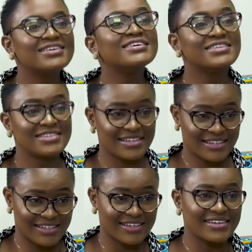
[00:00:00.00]
feels yeah,
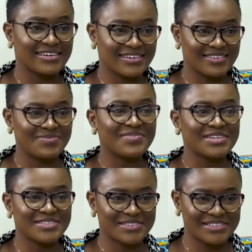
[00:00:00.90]
like, oh, my
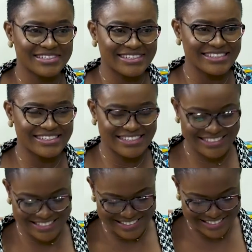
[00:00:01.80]
students, my oh, my students.
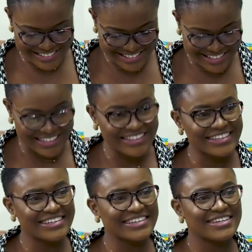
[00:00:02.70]
Oh, then, okay.
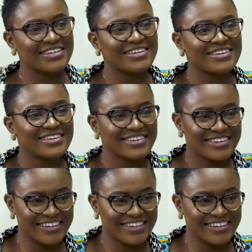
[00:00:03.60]
I think that's all I can say.